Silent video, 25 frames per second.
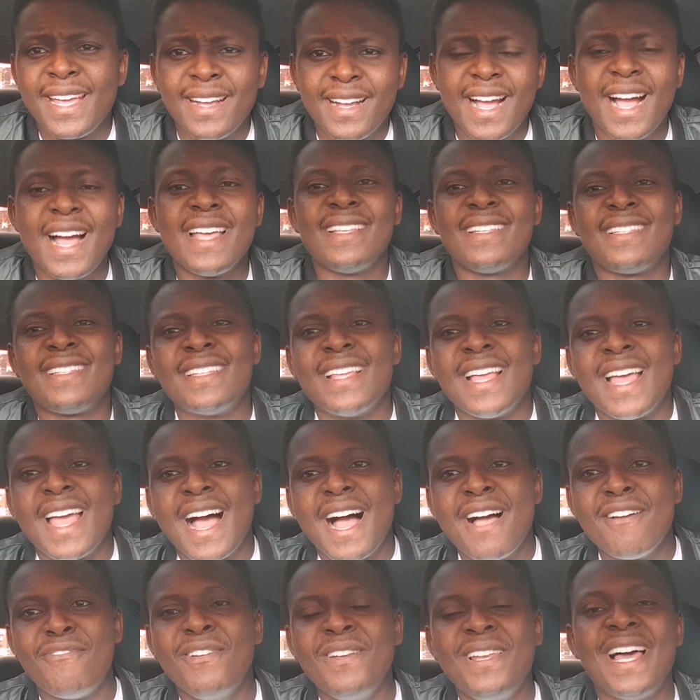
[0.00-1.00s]
Guys,
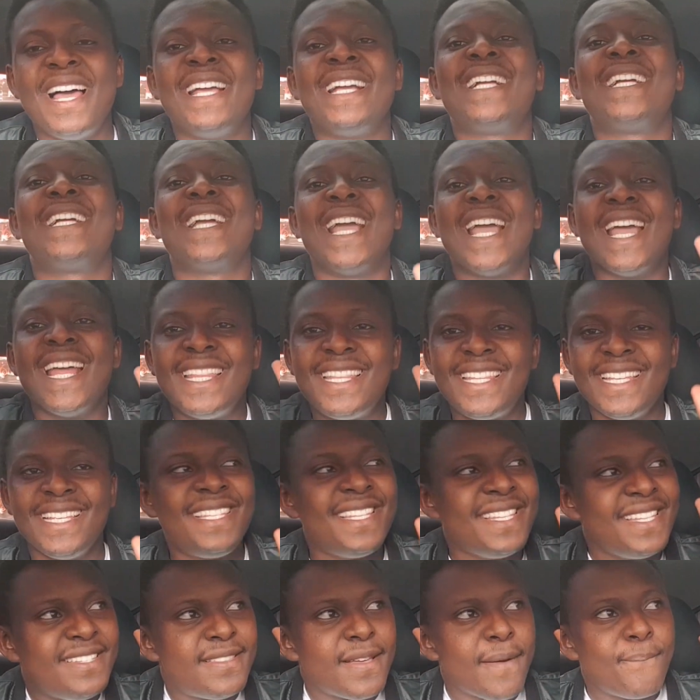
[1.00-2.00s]
I feel like
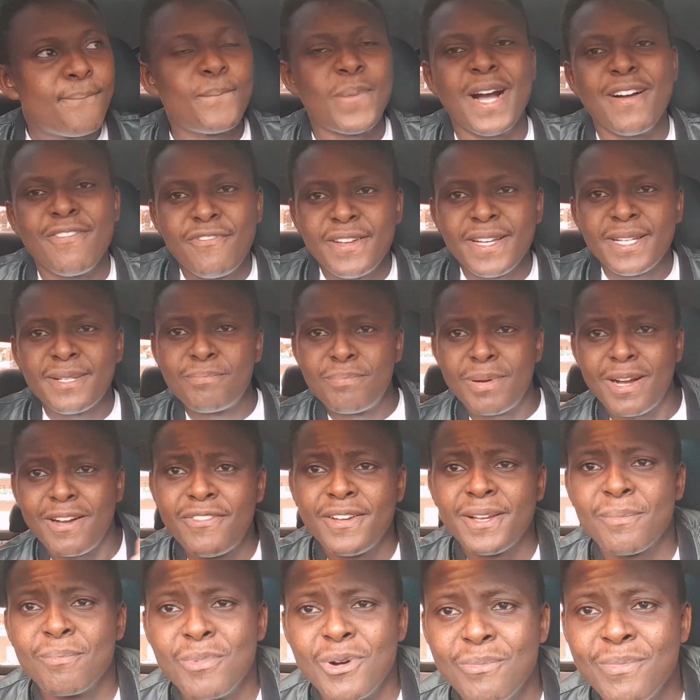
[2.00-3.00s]
this is the
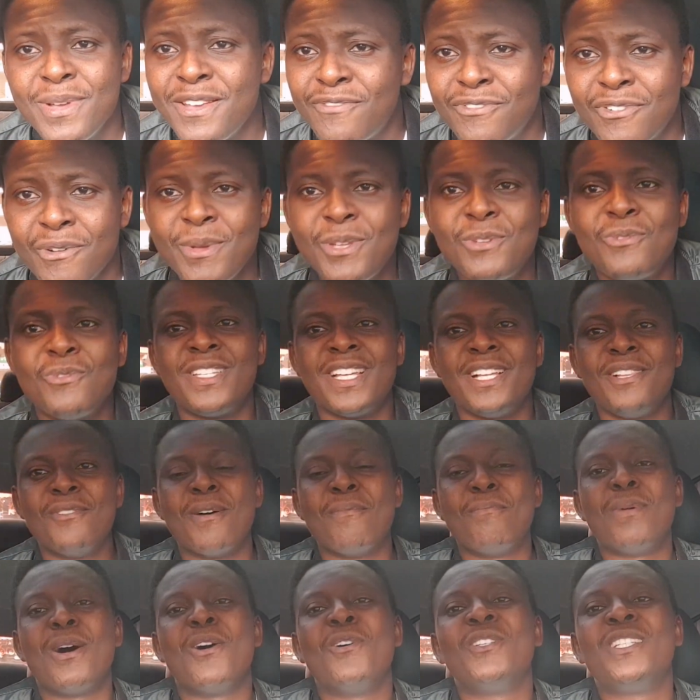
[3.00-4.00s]
perfect moment for me to tell you
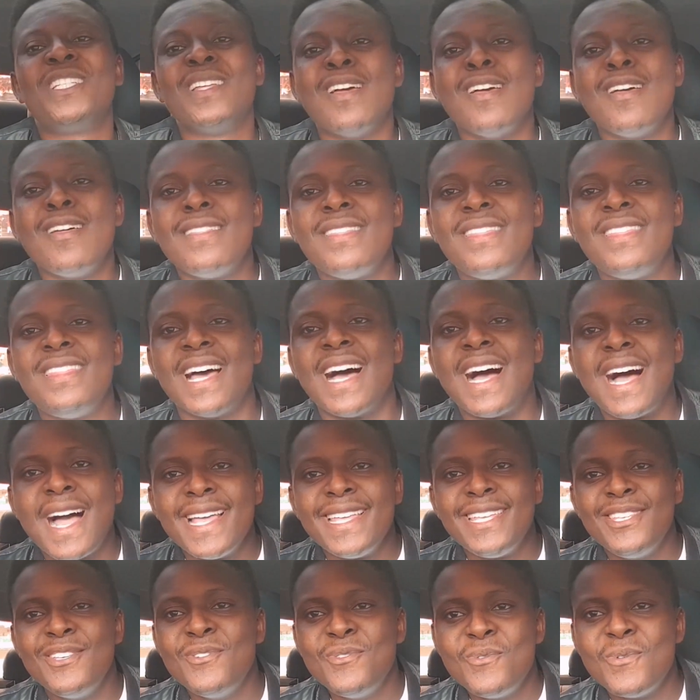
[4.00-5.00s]
about the
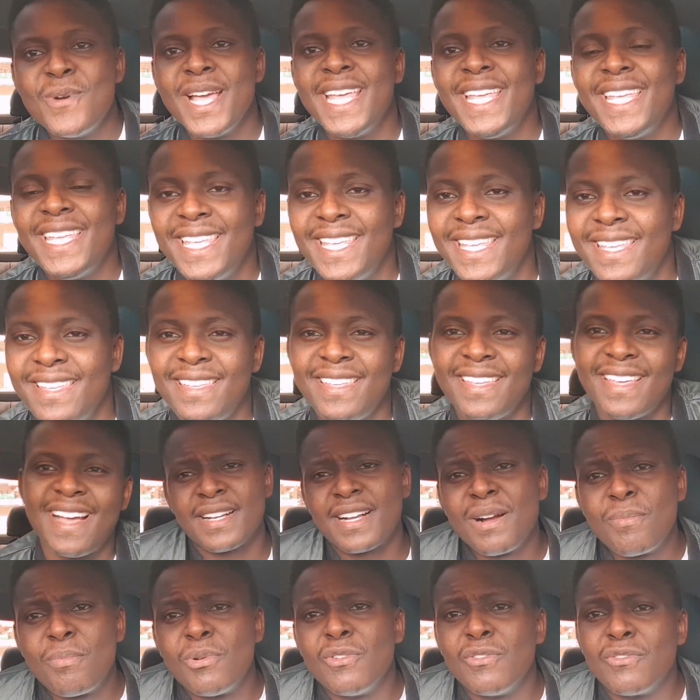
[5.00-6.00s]
UAE. A
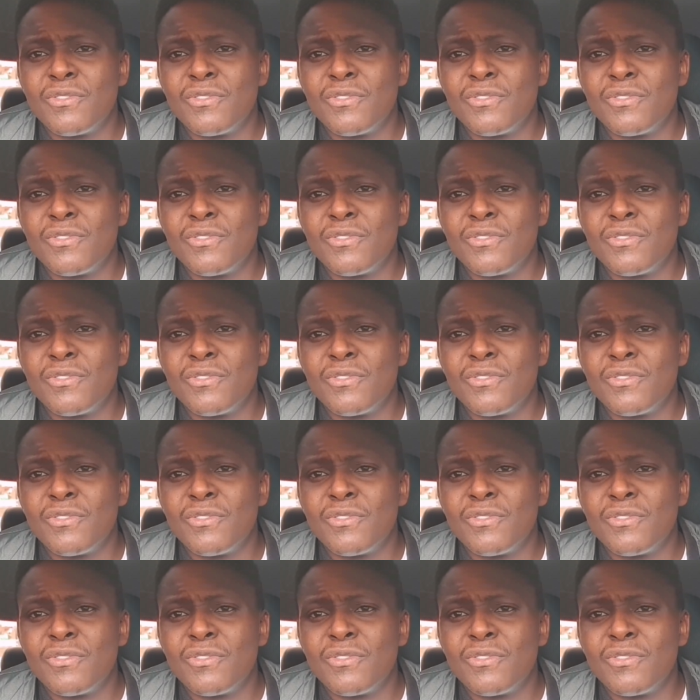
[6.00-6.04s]
couple of